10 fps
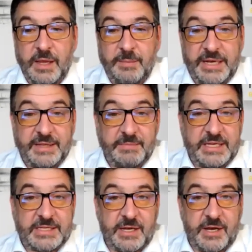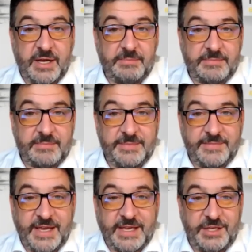But in the meantime,
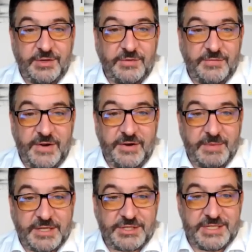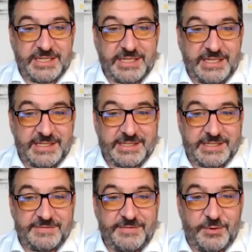thank you very much indeed
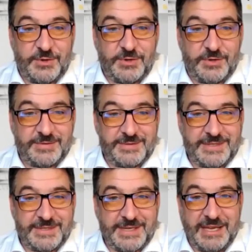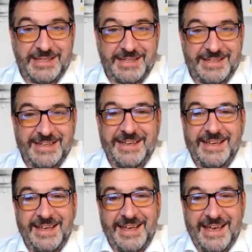for coming,
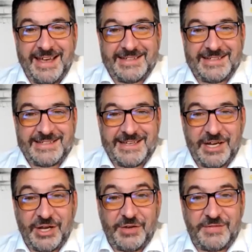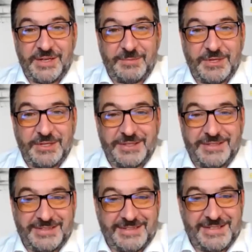and hopefully we'll
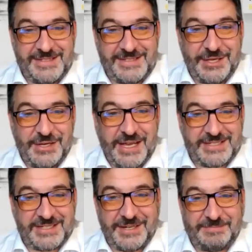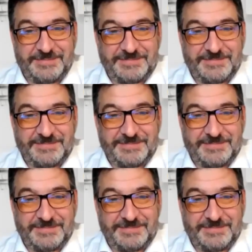see you next time.